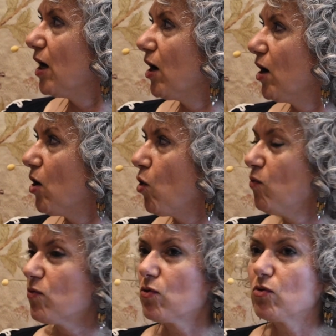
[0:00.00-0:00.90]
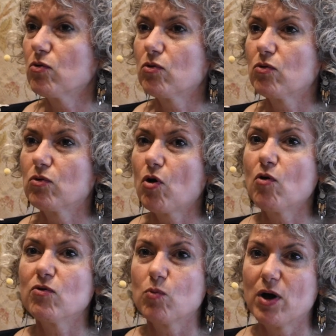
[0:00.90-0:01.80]

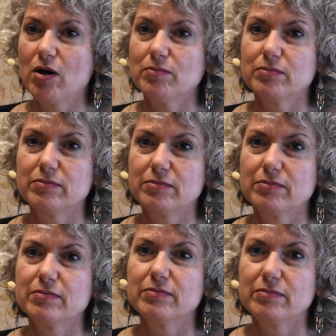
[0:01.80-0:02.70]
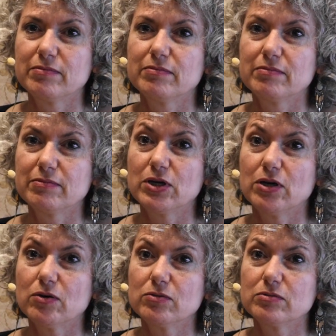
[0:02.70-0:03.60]
overwhelm? You
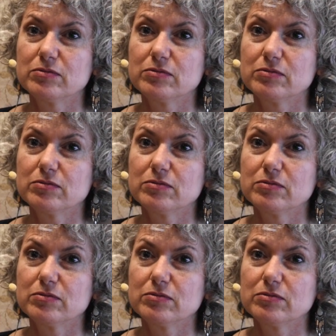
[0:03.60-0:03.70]
know?